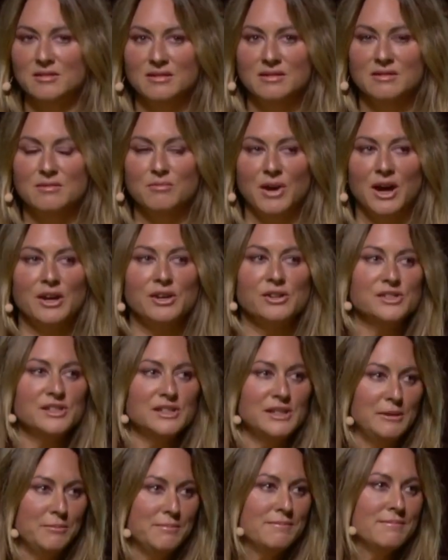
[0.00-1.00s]
by your
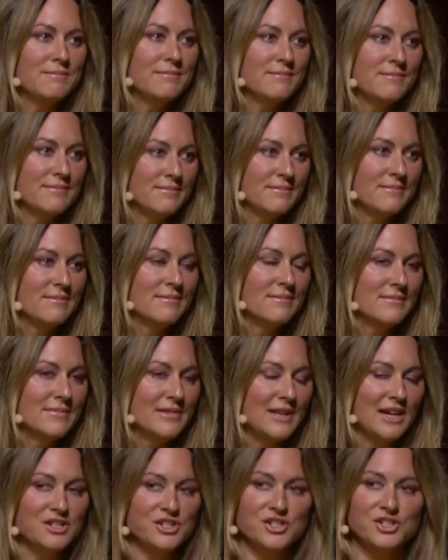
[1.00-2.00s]
team,
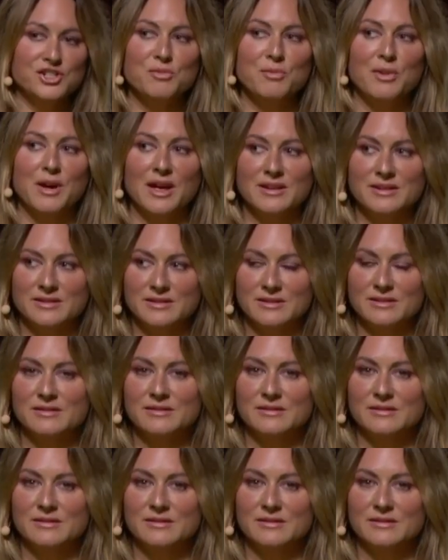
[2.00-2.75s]
not just your boss,